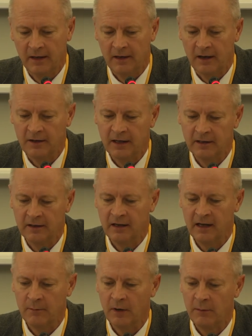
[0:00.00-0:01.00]
And I think
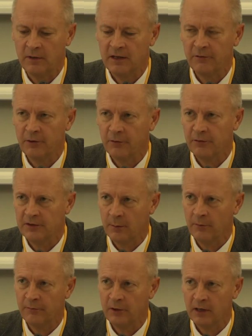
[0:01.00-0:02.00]
that it might be difficult for
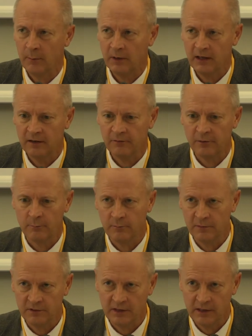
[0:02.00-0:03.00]
some of you coming in
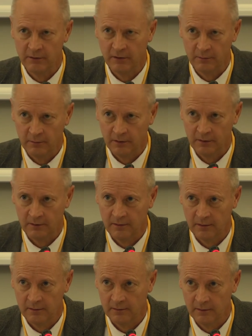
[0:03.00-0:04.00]
from zero
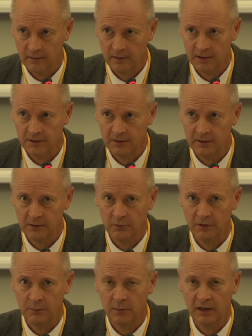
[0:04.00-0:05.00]
and listening to
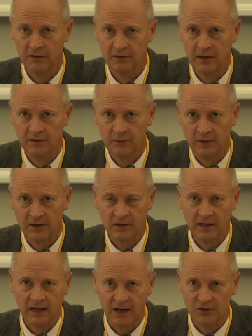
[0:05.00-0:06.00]
what's being said to
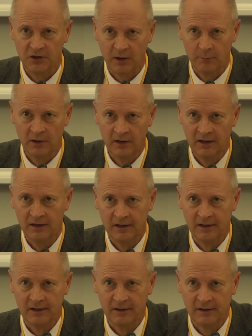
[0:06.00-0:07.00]
actually catch up
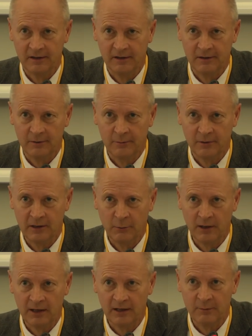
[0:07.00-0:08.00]
very
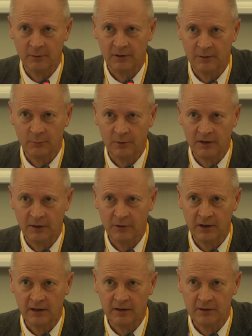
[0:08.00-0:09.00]
quickly with
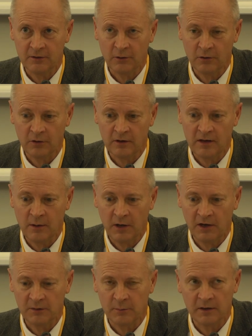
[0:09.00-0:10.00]
everything that's gone on in the
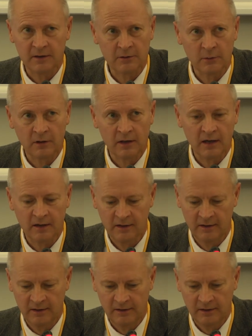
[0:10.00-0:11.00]
past, but it's all there
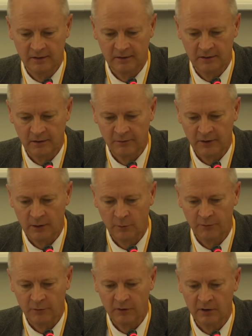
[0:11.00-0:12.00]

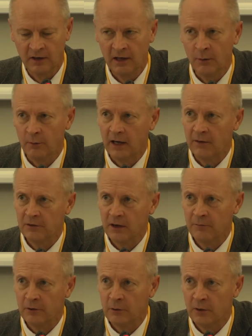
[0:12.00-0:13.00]
available for you. We have
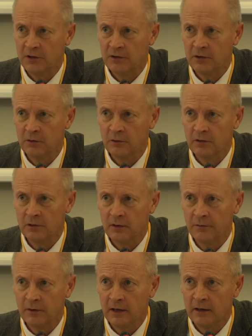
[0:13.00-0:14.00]
time for a question or two
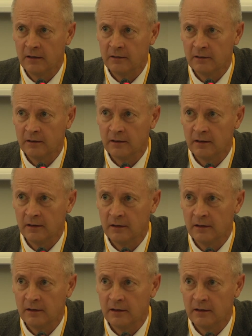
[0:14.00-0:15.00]
if there
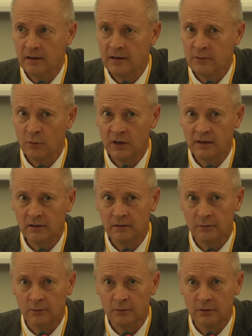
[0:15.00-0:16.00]
is one
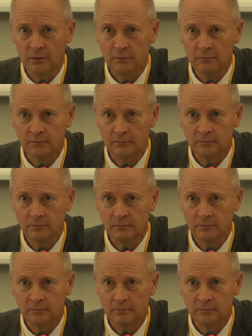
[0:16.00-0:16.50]
or two.